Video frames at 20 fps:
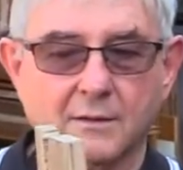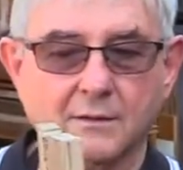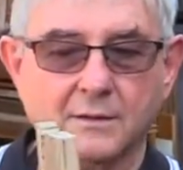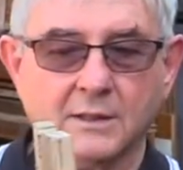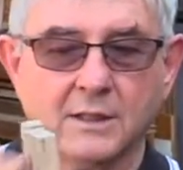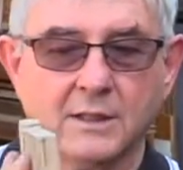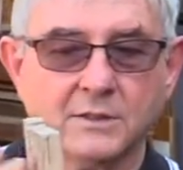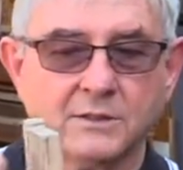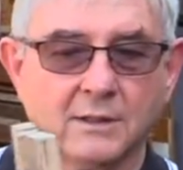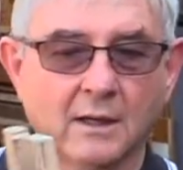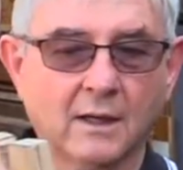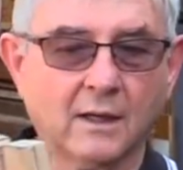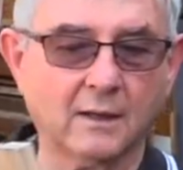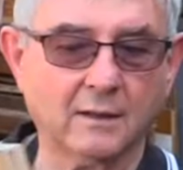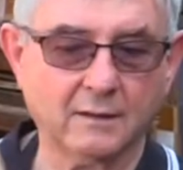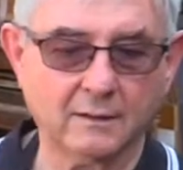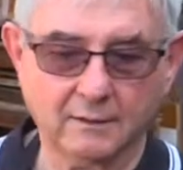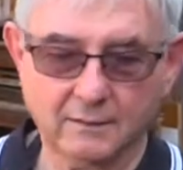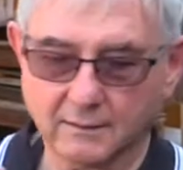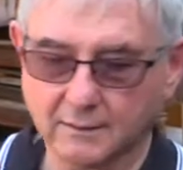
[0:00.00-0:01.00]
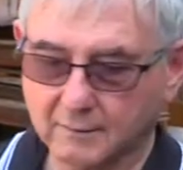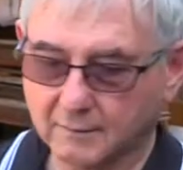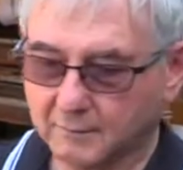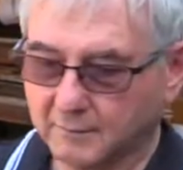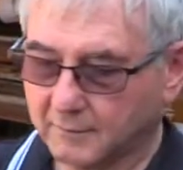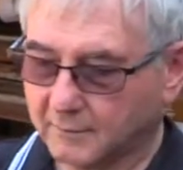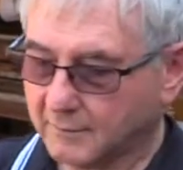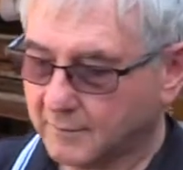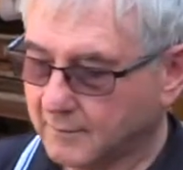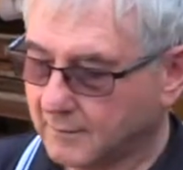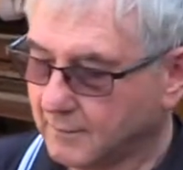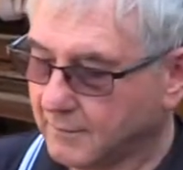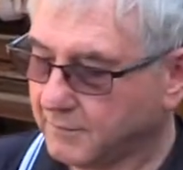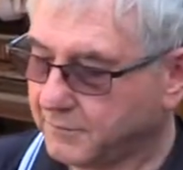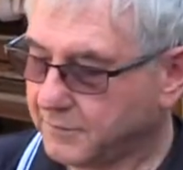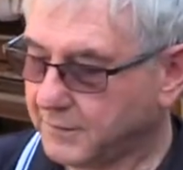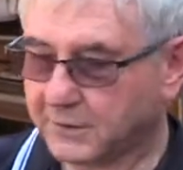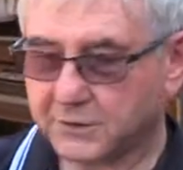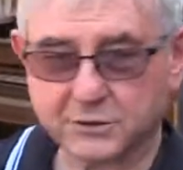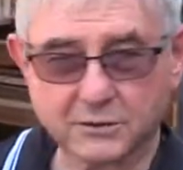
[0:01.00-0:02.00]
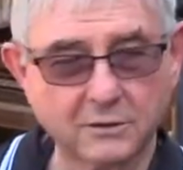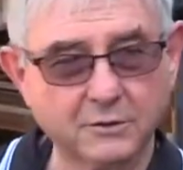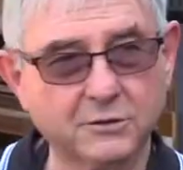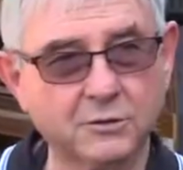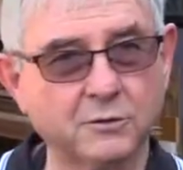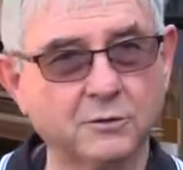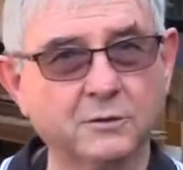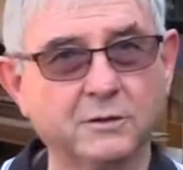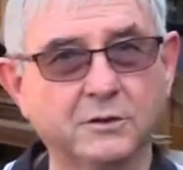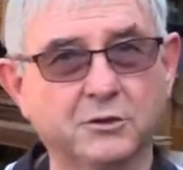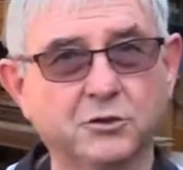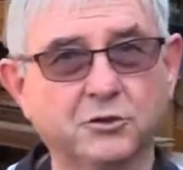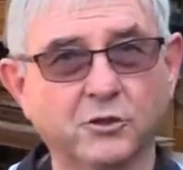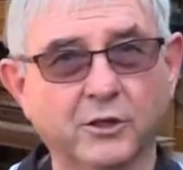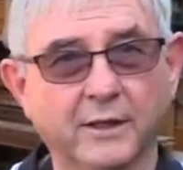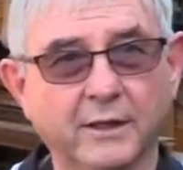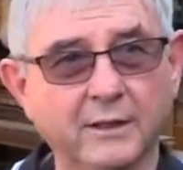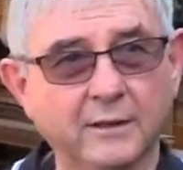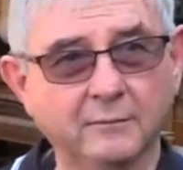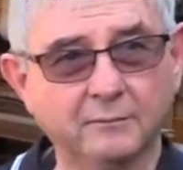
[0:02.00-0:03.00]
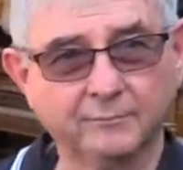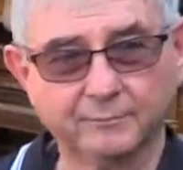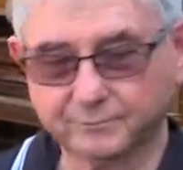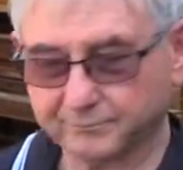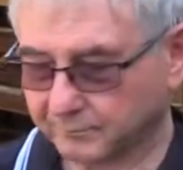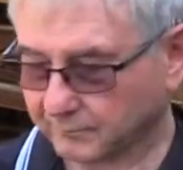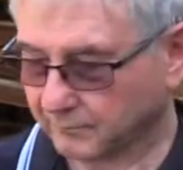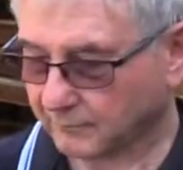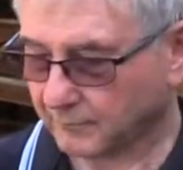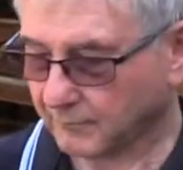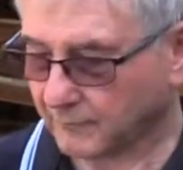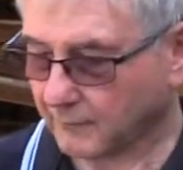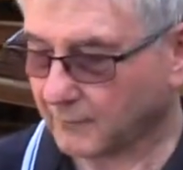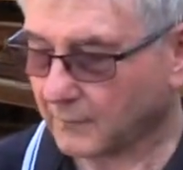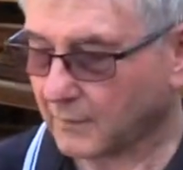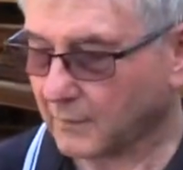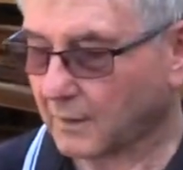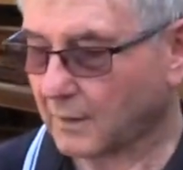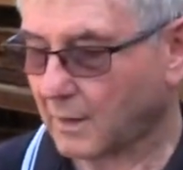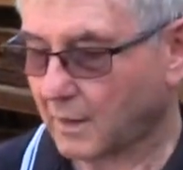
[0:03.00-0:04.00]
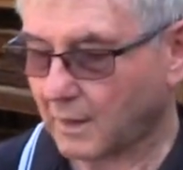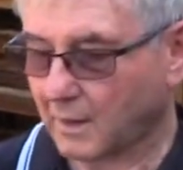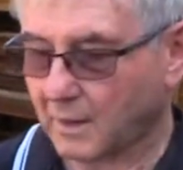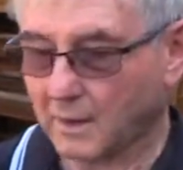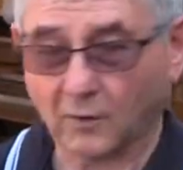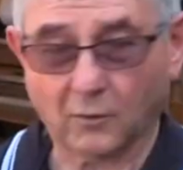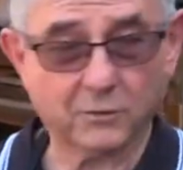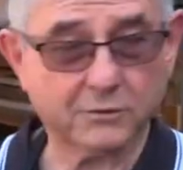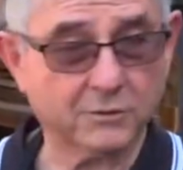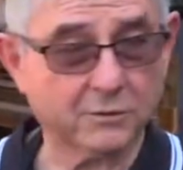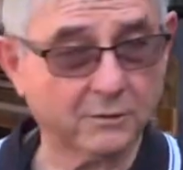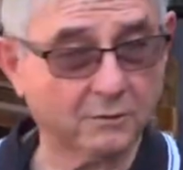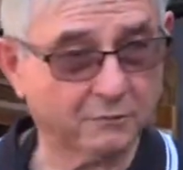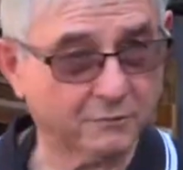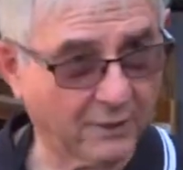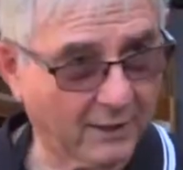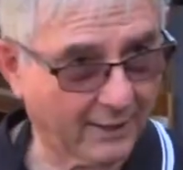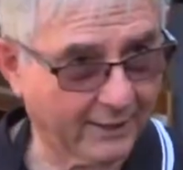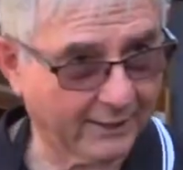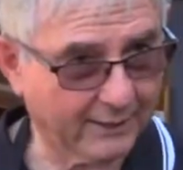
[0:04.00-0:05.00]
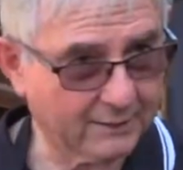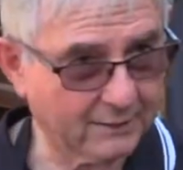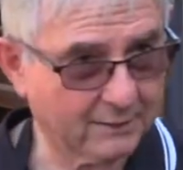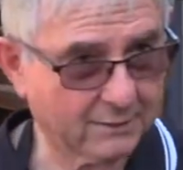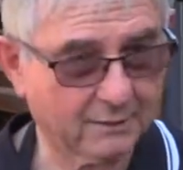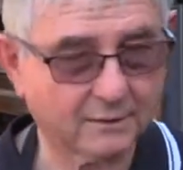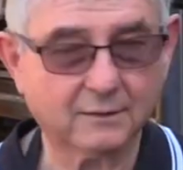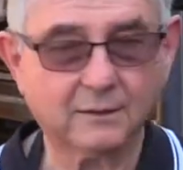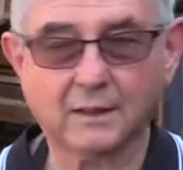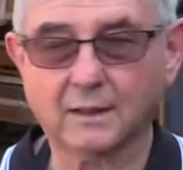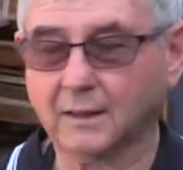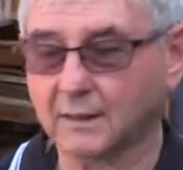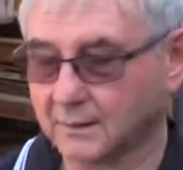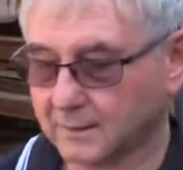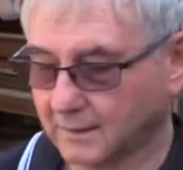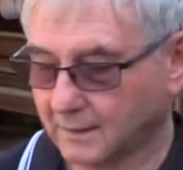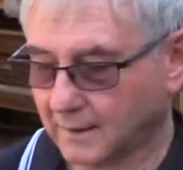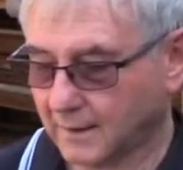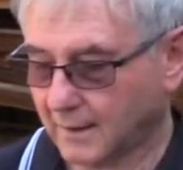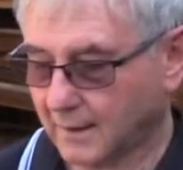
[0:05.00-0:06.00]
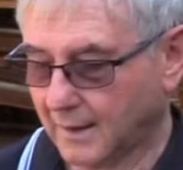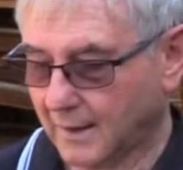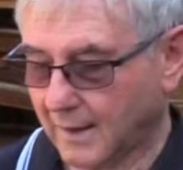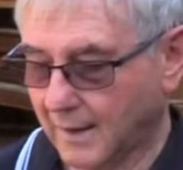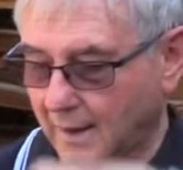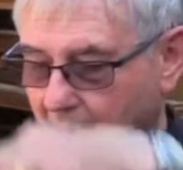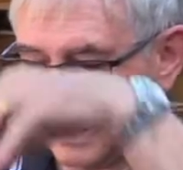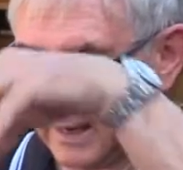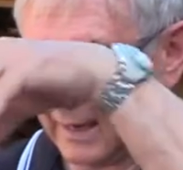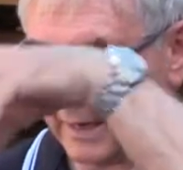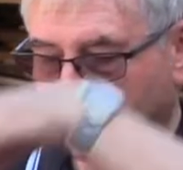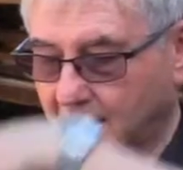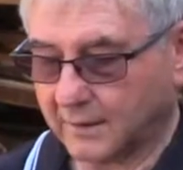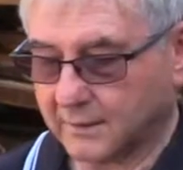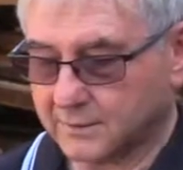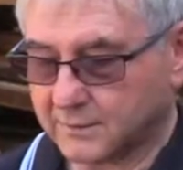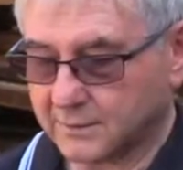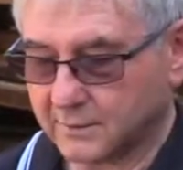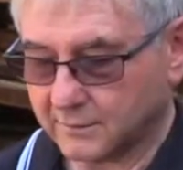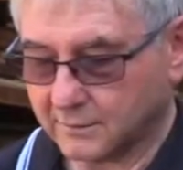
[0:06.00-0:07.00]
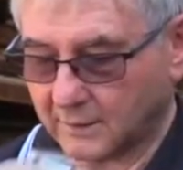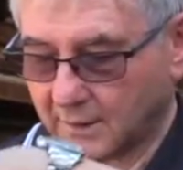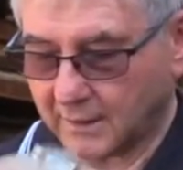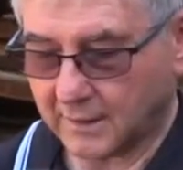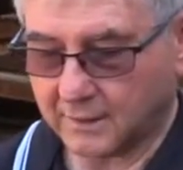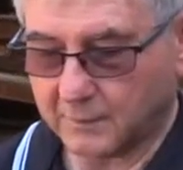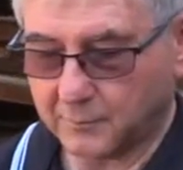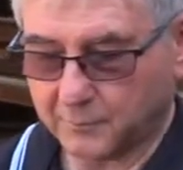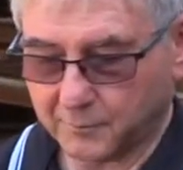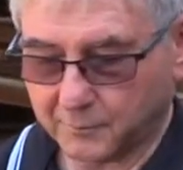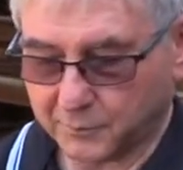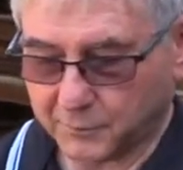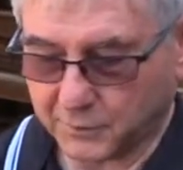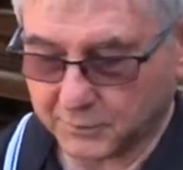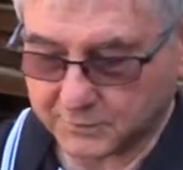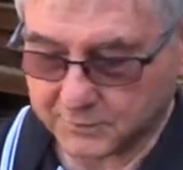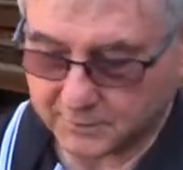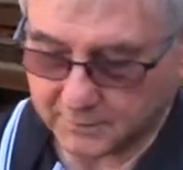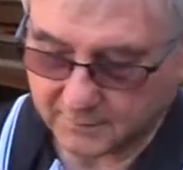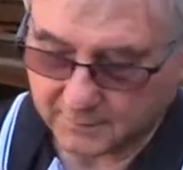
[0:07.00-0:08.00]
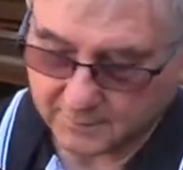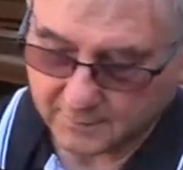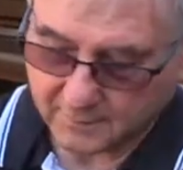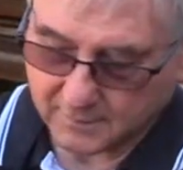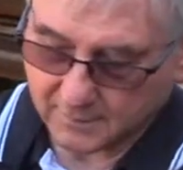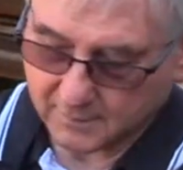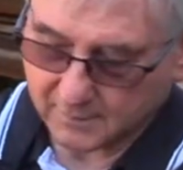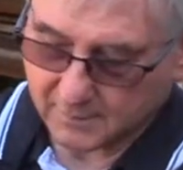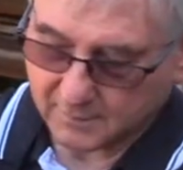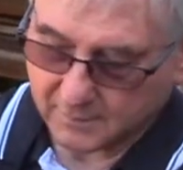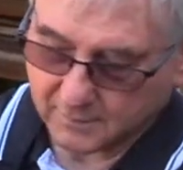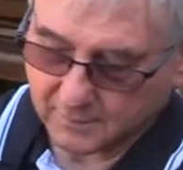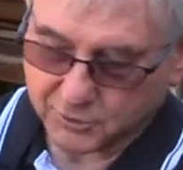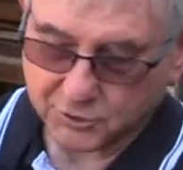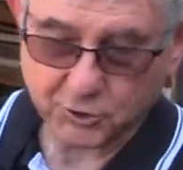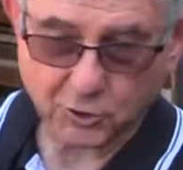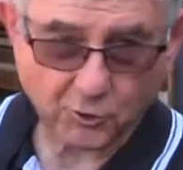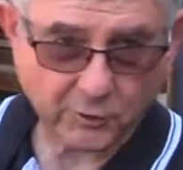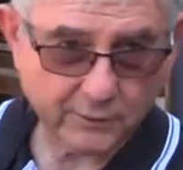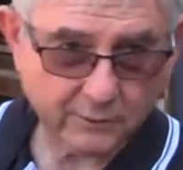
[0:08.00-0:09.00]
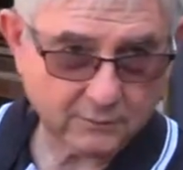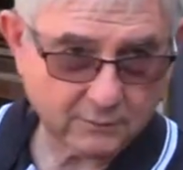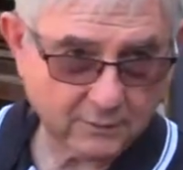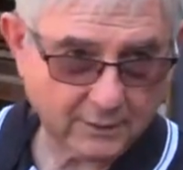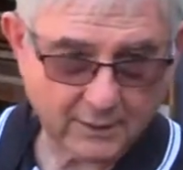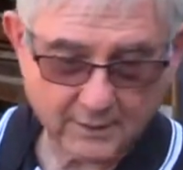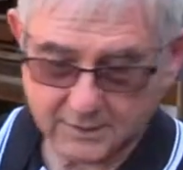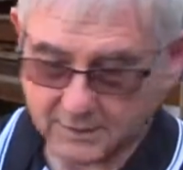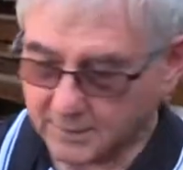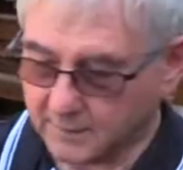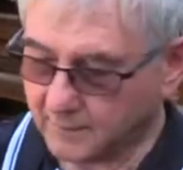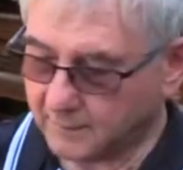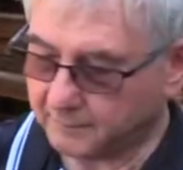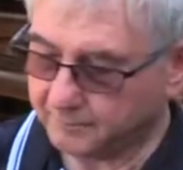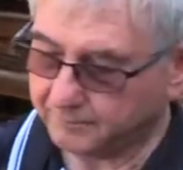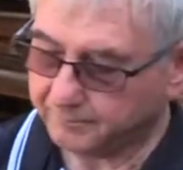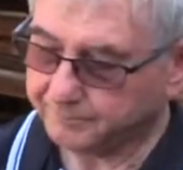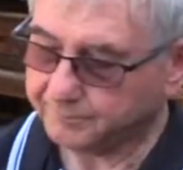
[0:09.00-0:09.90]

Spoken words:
These are fixed to the tree or to the vine, and they put soil in here,